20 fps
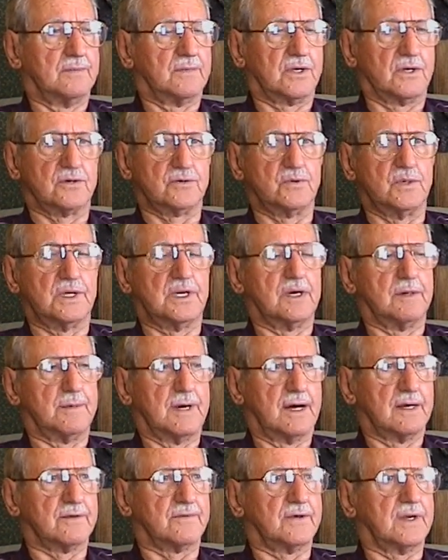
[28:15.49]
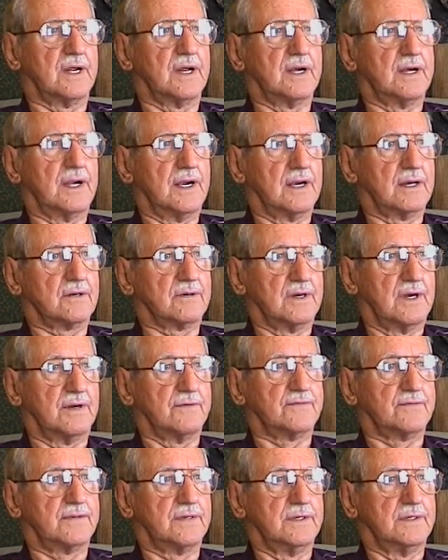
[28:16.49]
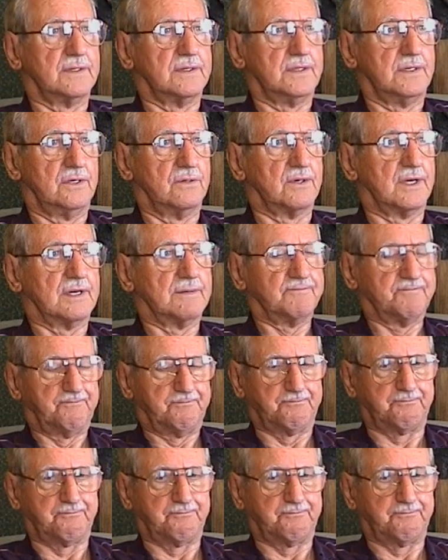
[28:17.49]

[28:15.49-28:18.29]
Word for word: because we'd come out of an anti-aircraft unit.